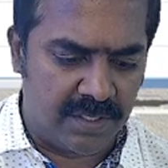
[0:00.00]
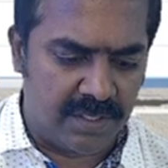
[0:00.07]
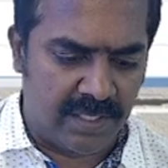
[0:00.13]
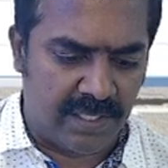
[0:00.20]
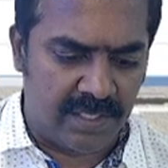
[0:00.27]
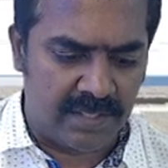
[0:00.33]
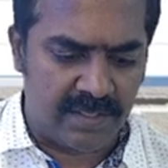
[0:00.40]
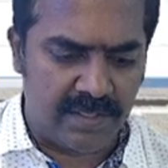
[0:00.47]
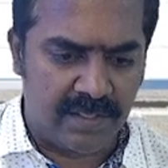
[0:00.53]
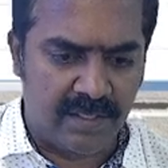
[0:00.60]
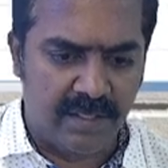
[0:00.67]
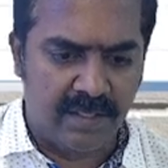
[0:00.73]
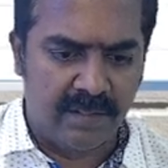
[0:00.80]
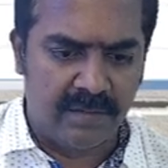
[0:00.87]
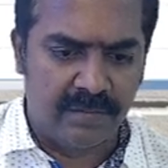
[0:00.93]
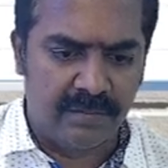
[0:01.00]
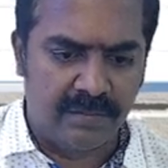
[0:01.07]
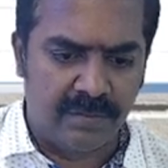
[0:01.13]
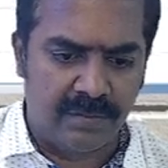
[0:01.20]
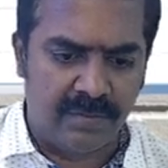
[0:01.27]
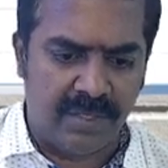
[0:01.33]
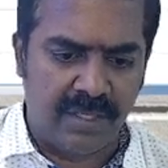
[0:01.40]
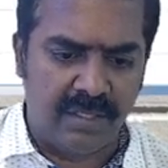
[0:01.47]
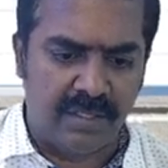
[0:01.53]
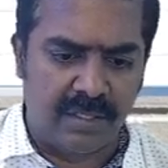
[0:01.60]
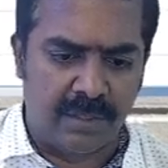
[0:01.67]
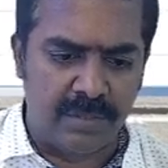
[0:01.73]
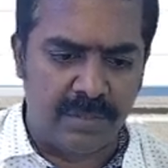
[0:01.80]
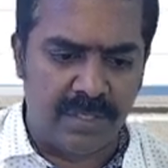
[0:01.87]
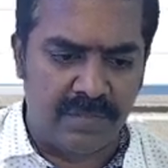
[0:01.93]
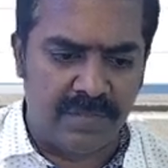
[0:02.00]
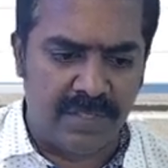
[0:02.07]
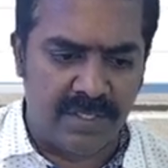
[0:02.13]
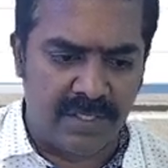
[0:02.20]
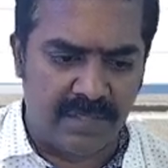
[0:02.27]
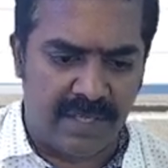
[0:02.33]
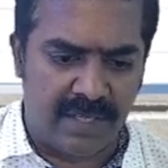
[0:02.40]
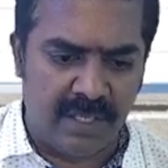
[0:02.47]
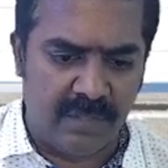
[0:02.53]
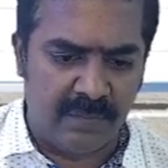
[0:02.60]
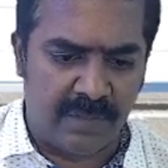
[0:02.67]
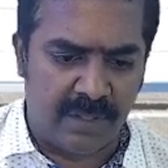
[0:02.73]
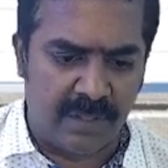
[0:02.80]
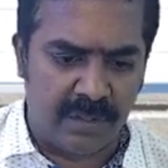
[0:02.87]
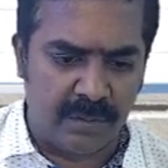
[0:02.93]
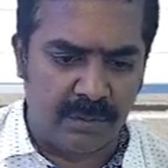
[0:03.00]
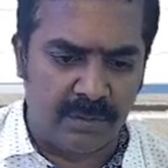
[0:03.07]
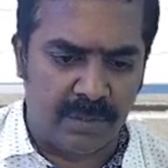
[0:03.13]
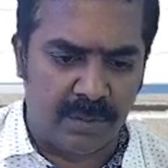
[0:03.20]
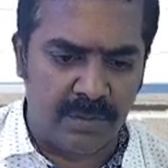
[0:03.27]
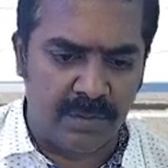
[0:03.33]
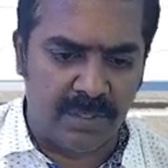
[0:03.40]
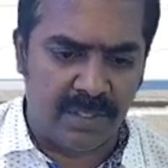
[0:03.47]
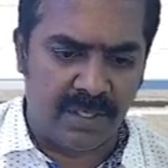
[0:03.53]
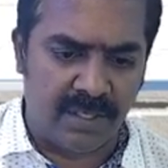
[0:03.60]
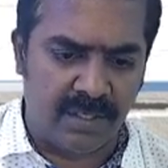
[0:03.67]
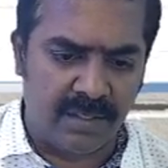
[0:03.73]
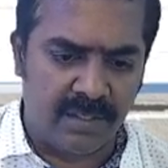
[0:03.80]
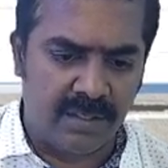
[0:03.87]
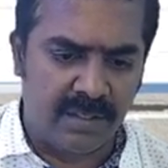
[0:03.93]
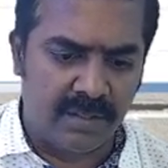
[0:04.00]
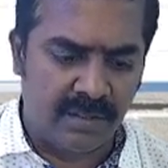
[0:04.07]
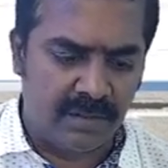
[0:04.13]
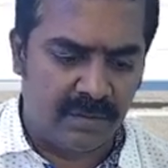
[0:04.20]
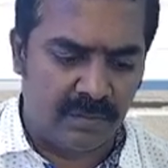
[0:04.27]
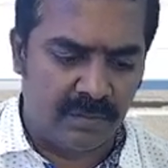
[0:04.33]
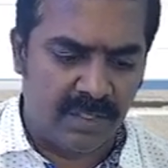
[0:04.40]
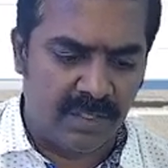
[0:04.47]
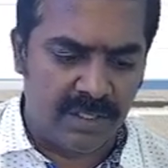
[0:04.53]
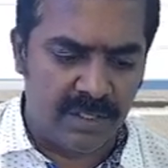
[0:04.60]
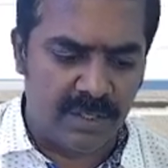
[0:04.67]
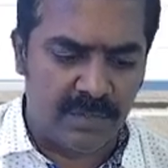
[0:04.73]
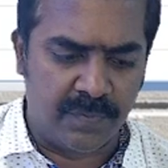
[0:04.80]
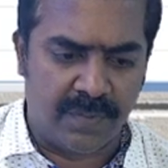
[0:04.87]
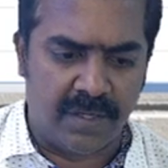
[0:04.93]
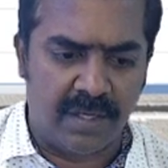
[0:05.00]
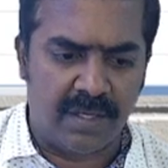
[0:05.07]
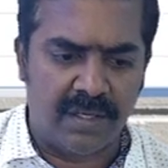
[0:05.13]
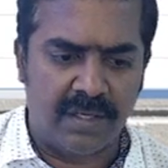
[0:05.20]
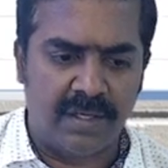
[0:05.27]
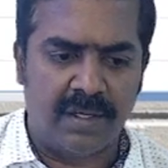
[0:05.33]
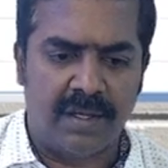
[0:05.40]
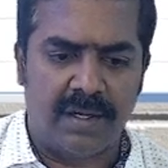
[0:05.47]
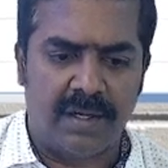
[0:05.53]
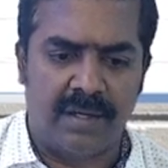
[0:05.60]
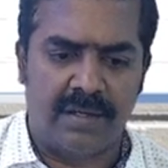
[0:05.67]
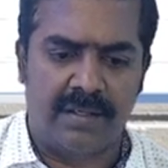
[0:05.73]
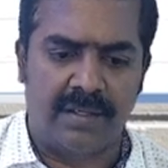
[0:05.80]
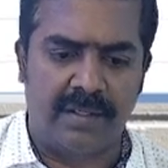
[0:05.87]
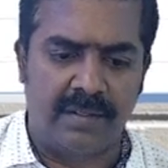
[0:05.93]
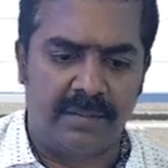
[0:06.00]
6 lakhs 15,000. If it is the value for 2000, what is for 100?